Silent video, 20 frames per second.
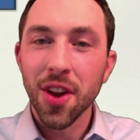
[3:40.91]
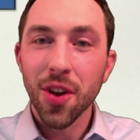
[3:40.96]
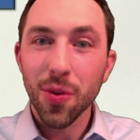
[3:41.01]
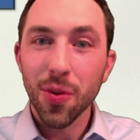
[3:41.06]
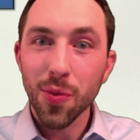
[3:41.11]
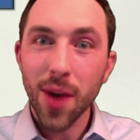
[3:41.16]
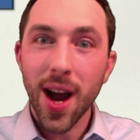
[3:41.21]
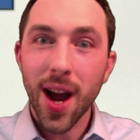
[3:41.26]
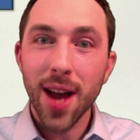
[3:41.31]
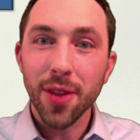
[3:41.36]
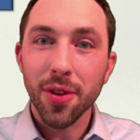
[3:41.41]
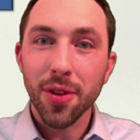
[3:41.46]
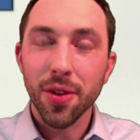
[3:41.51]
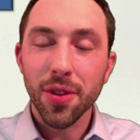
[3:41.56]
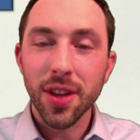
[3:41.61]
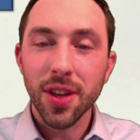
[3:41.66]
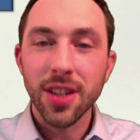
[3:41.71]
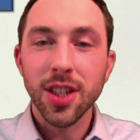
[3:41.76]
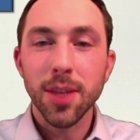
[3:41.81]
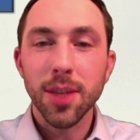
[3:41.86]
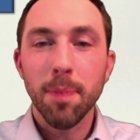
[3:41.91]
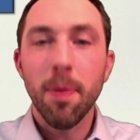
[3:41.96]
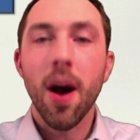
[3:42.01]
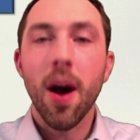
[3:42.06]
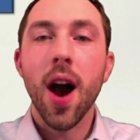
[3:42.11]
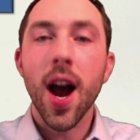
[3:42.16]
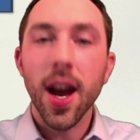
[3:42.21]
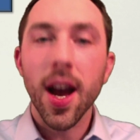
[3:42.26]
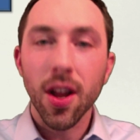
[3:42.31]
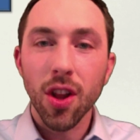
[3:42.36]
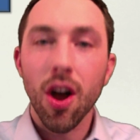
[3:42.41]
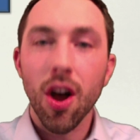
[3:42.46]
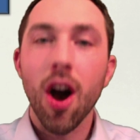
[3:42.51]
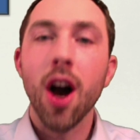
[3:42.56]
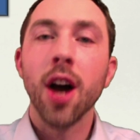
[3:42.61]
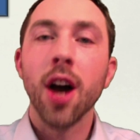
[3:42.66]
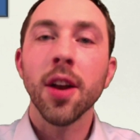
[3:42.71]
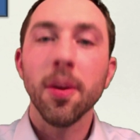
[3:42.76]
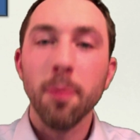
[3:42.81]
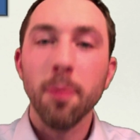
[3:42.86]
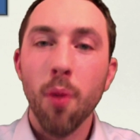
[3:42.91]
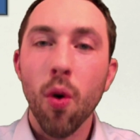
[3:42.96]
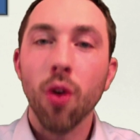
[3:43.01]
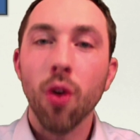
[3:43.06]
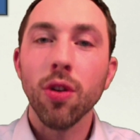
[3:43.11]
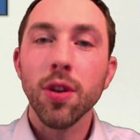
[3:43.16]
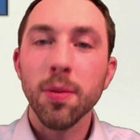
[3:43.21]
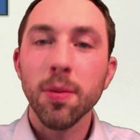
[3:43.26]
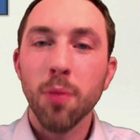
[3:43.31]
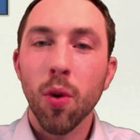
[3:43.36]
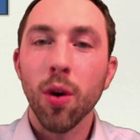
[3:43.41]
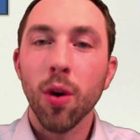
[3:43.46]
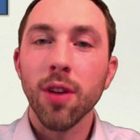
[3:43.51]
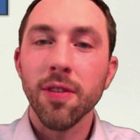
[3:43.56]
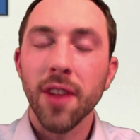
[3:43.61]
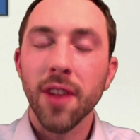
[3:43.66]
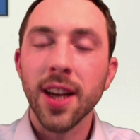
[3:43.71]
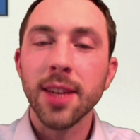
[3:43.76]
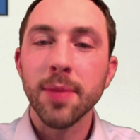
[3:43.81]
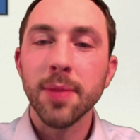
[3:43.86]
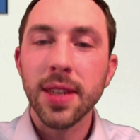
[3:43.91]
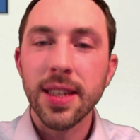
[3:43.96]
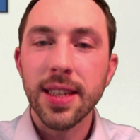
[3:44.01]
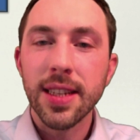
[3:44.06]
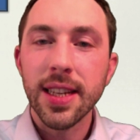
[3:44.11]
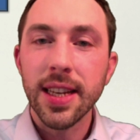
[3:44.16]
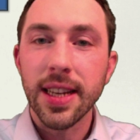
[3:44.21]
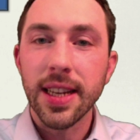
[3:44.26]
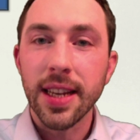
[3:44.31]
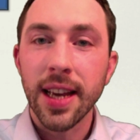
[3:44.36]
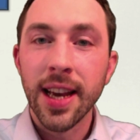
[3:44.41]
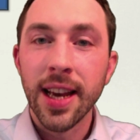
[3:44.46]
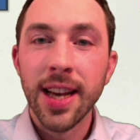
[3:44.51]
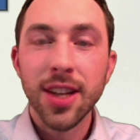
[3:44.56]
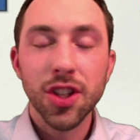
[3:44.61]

rather than to pile on more and more vitamin D,